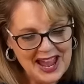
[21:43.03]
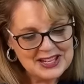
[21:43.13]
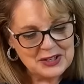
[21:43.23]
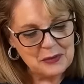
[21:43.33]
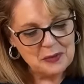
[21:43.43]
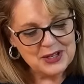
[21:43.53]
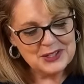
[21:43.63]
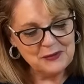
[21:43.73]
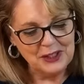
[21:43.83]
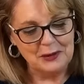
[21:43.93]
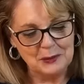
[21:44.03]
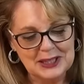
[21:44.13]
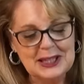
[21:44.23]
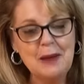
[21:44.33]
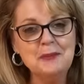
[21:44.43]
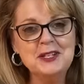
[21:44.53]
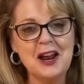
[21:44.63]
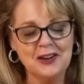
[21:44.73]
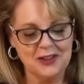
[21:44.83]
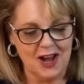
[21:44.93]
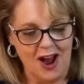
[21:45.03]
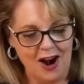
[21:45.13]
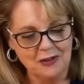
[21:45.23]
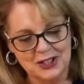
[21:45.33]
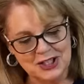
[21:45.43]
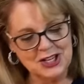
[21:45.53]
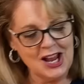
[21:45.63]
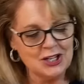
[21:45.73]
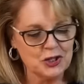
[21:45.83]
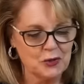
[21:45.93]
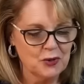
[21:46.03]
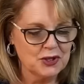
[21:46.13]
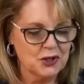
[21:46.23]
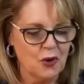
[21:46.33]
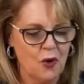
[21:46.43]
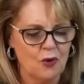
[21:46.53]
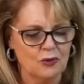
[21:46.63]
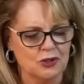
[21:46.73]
So Prince Philip leapt out of the car and dashed through into the hall.